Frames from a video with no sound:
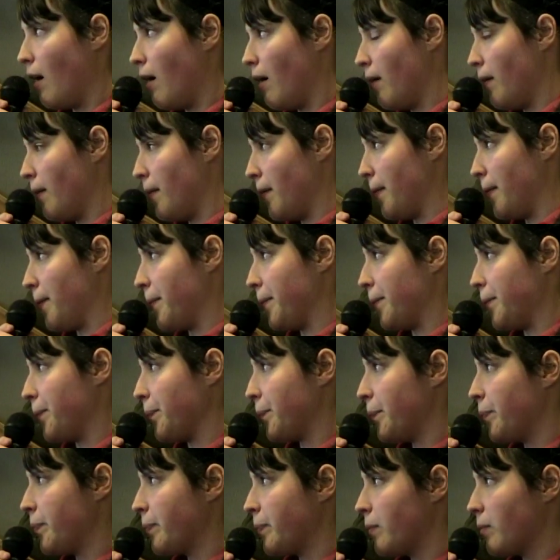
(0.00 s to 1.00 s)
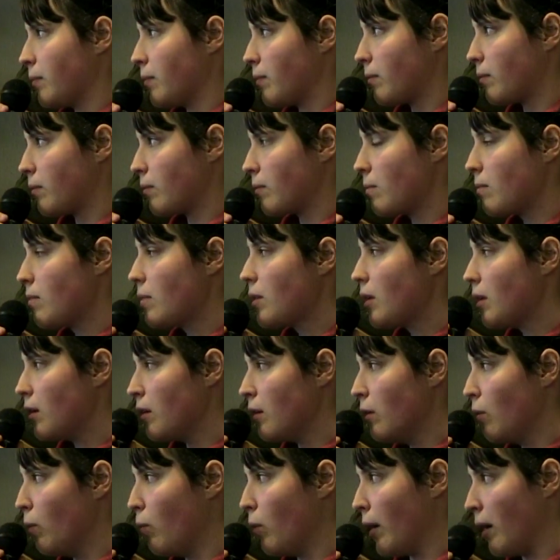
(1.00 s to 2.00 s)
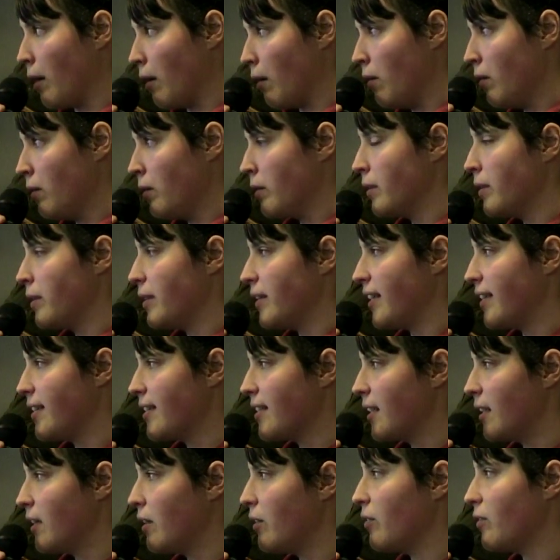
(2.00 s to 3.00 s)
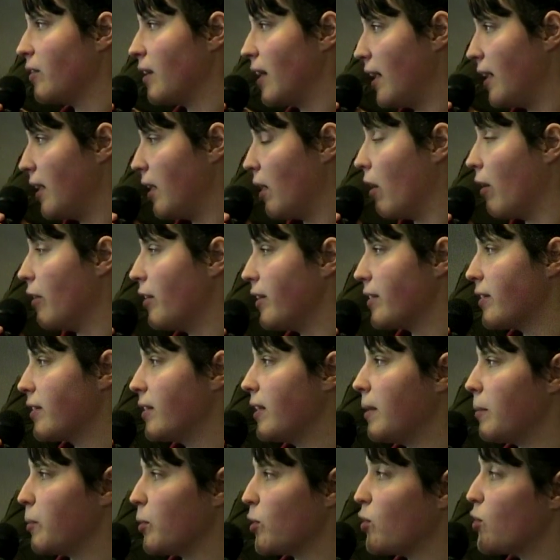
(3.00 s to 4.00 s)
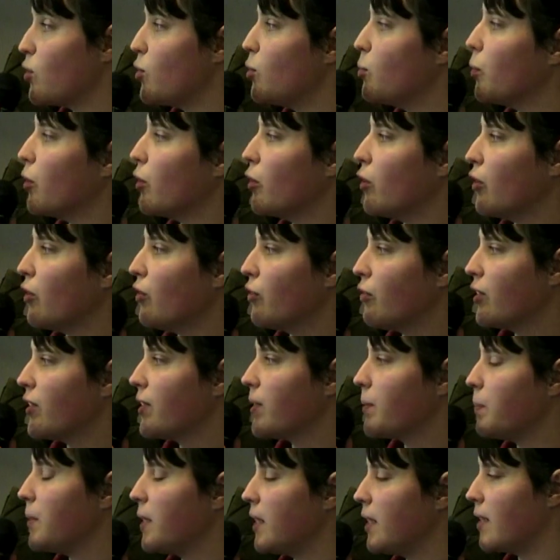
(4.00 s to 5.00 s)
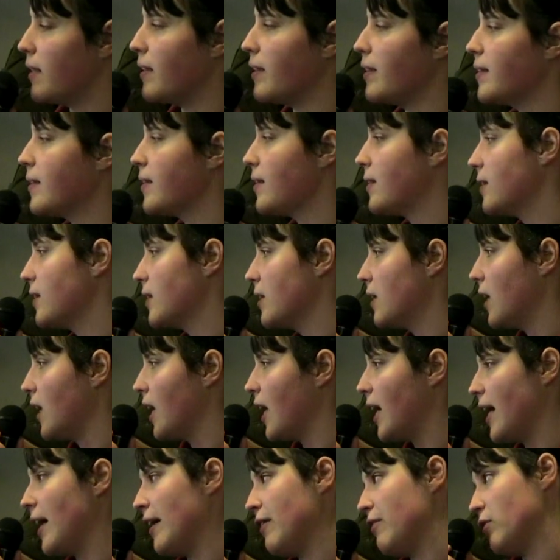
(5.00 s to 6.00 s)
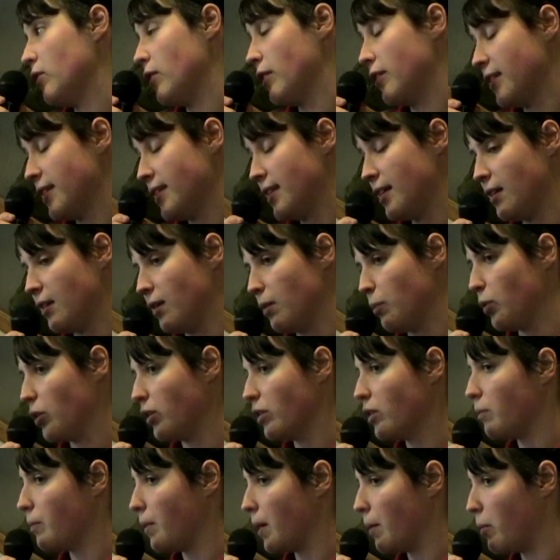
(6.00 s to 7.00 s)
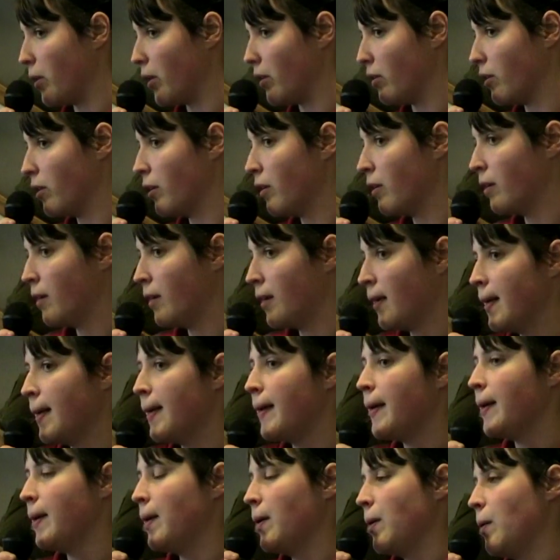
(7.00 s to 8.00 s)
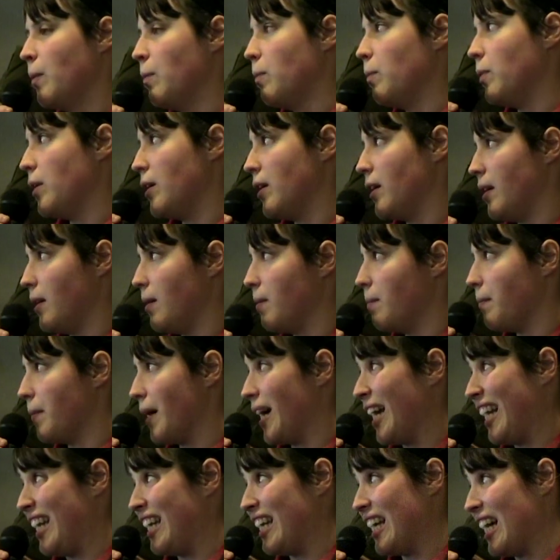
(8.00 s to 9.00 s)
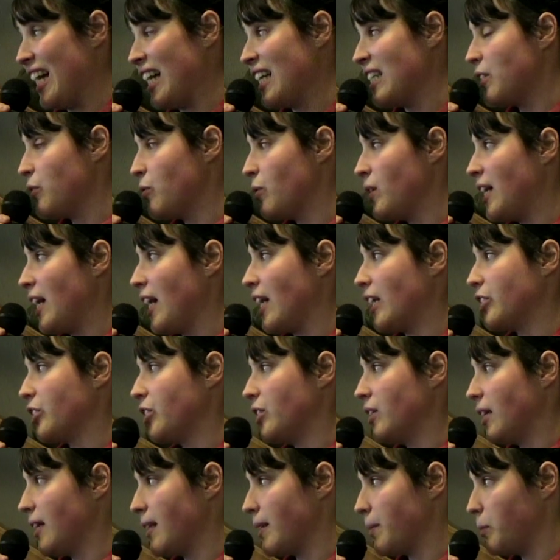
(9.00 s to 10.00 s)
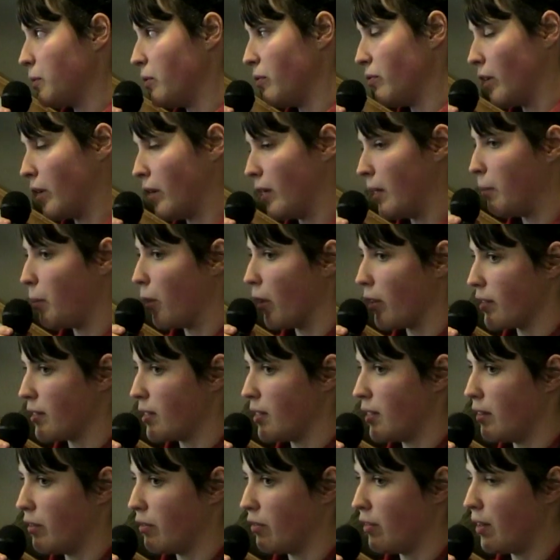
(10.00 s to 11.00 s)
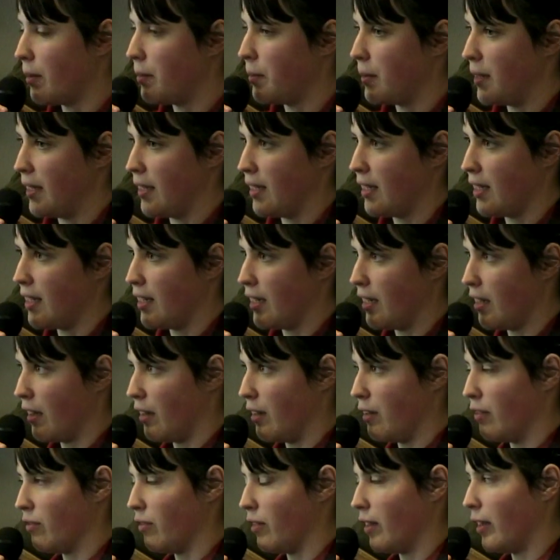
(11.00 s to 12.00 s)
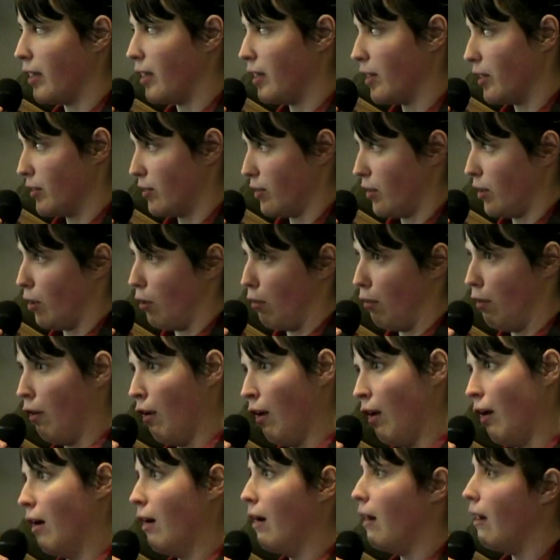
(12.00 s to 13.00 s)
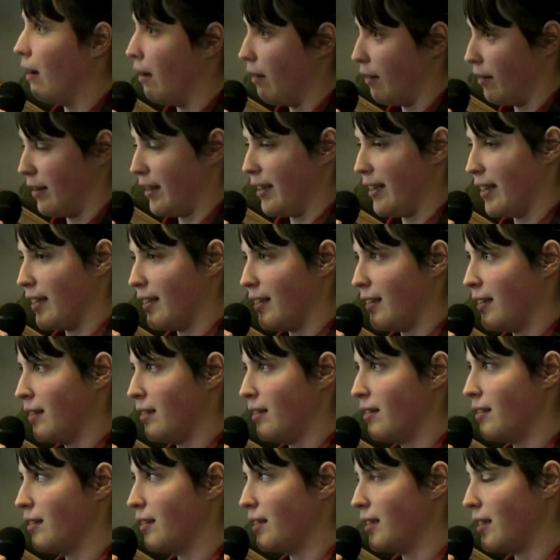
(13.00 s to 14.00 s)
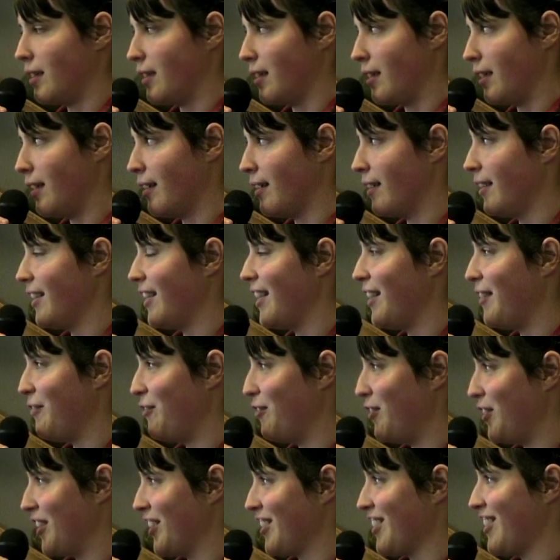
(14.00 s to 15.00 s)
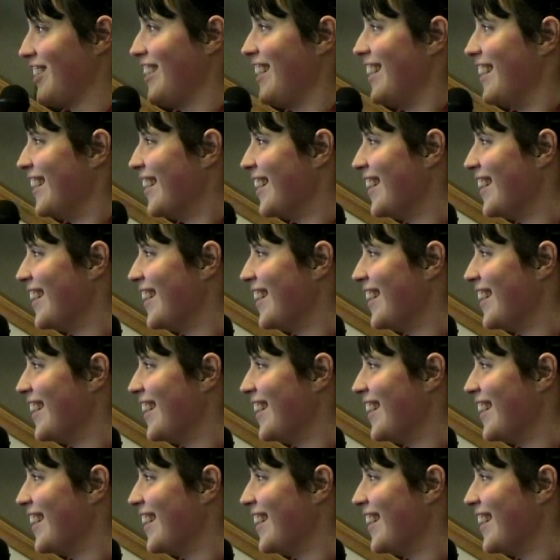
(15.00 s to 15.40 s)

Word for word: Um, well, that's kind of, I honestly am super nervous because I have not sent the book to my mother, but my dad's reaction has been very positive. I mean, he kind of like, is like, ugh, like, he feels,